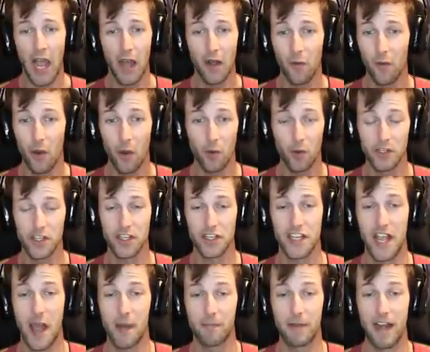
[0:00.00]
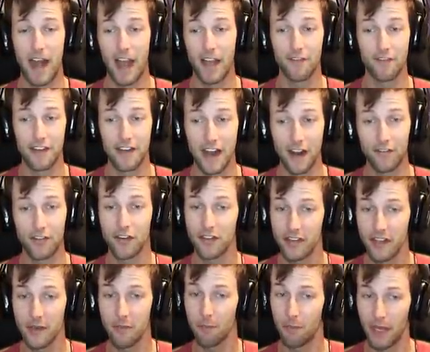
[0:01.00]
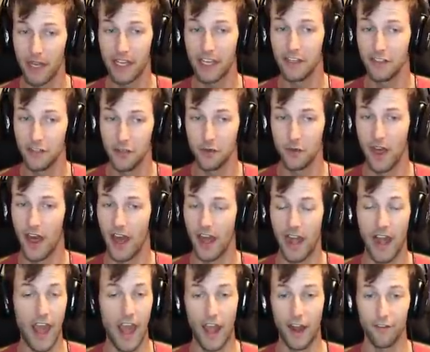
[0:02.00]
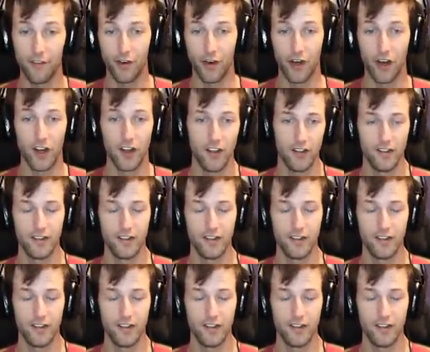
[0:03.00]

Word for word: I don't know what just happened. I've never seen Piggy do that, ever.